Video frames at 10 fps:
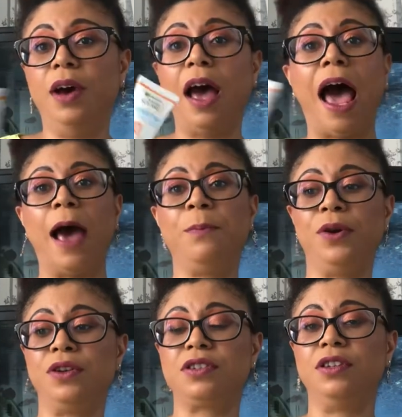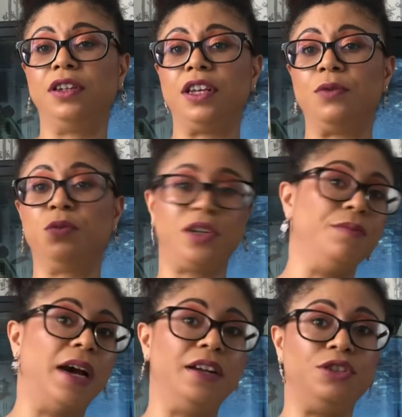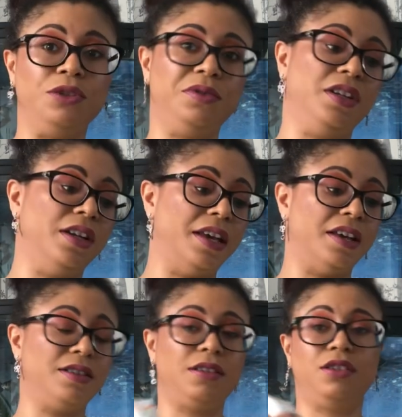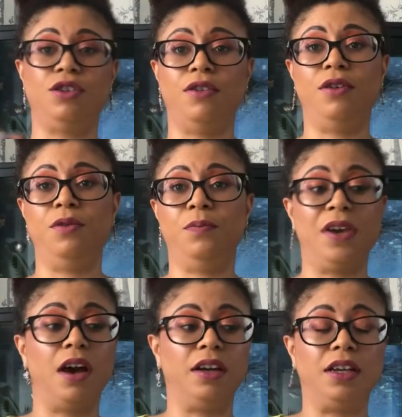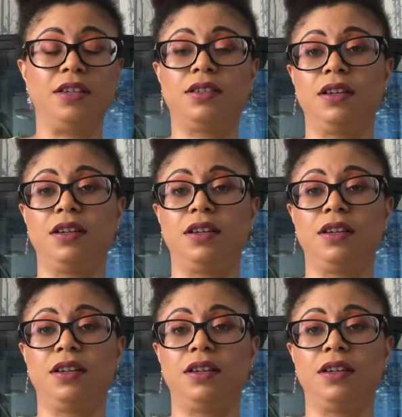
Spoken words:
I personally wouldn't mind using this, to be honest.